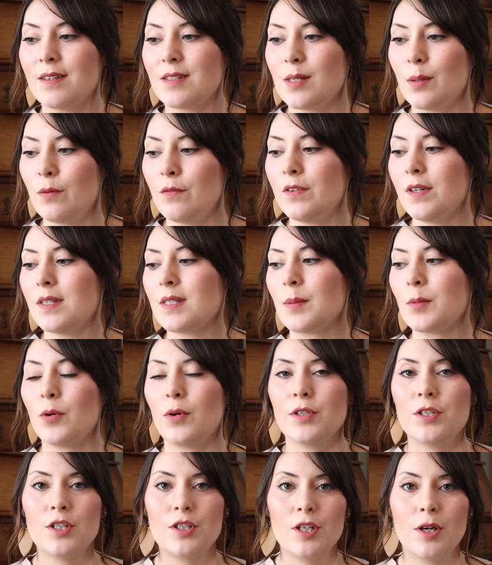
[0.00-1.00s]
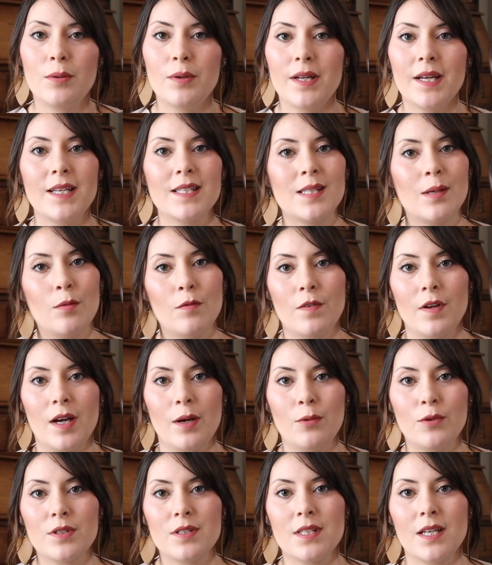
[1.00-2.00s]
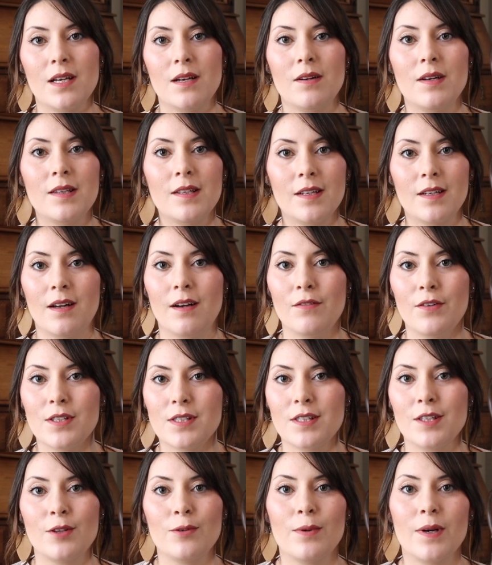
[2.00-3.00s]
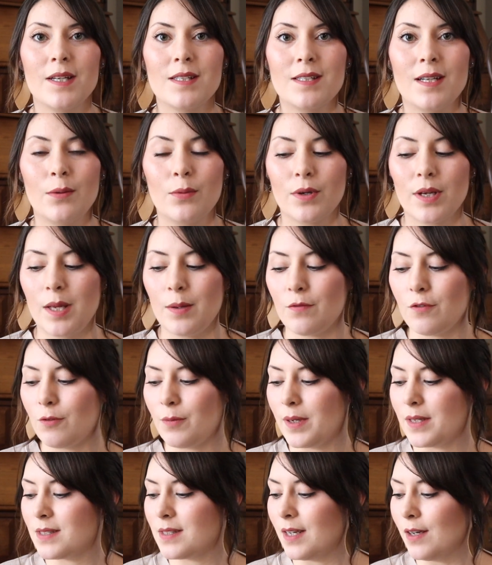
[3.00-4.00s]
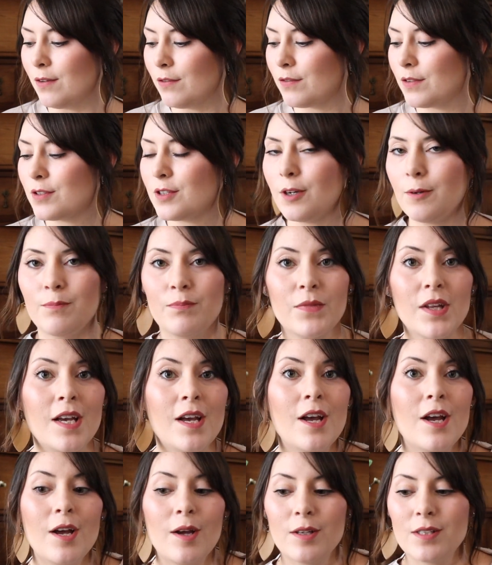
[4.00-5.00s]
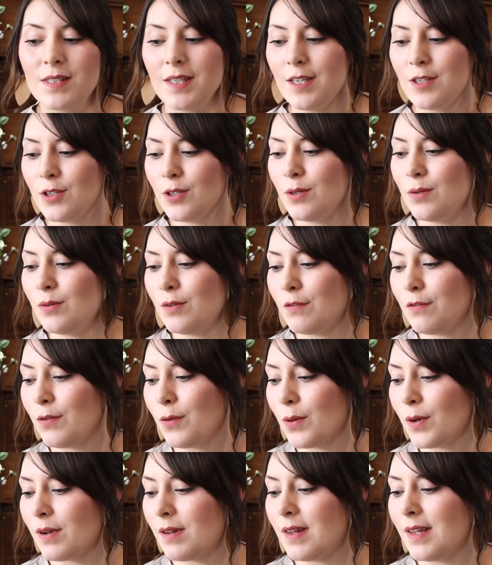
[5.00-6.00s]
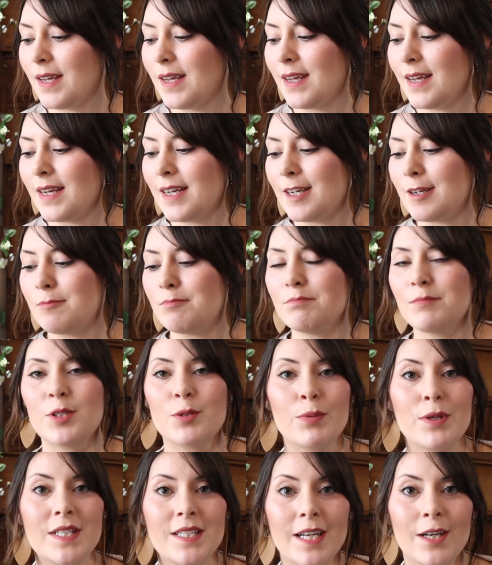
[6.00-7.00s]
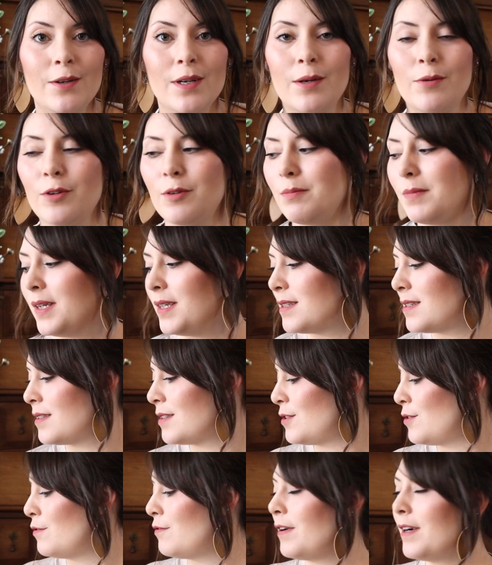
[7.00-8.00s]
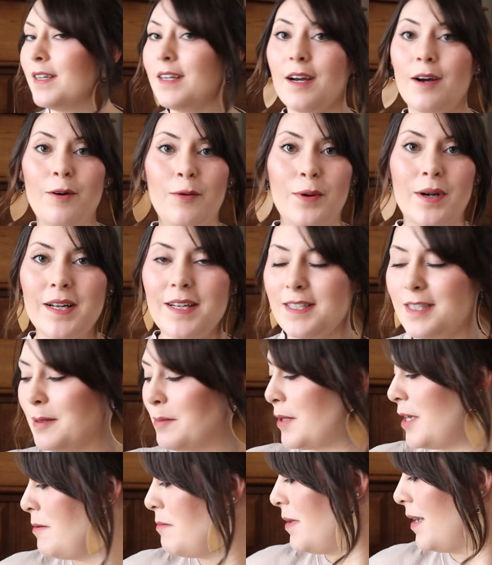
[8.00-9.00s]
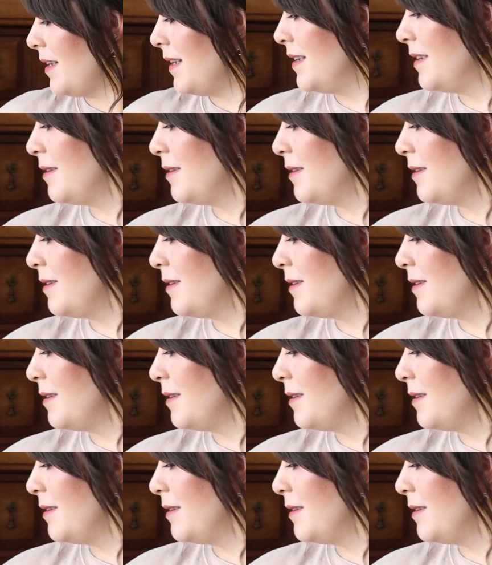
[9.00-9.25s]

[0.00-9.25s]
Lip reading: Some of this I'm going to donate, some of it I will sell, and then obviously the rest I will keep for myself. So stay tuned for the spring decorate with me to find out what I end up keeping.